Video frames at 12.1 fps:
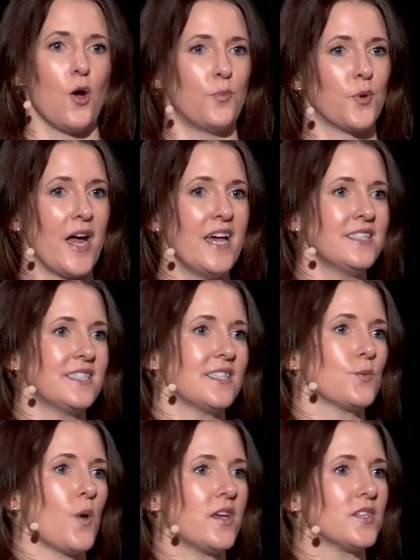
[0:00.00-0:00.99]
oppressed
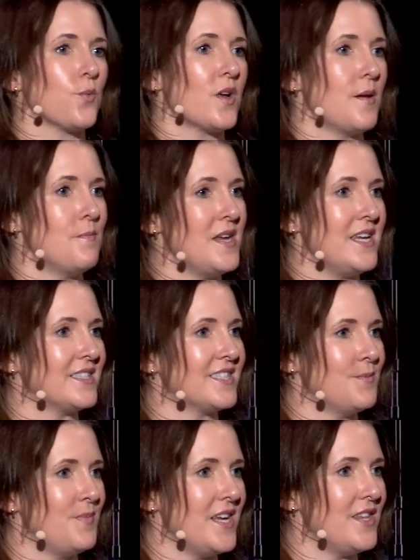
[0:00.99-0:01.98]
as well as what it means
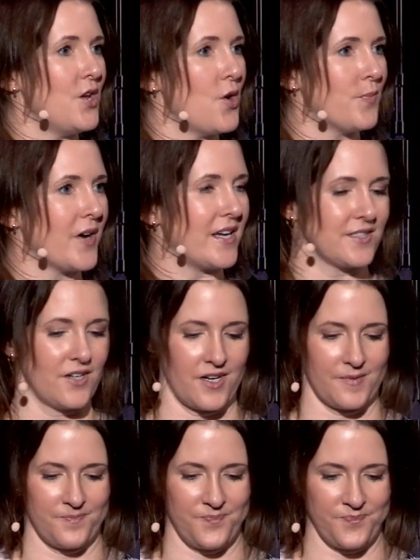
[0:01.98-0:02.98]
to be the oppressor.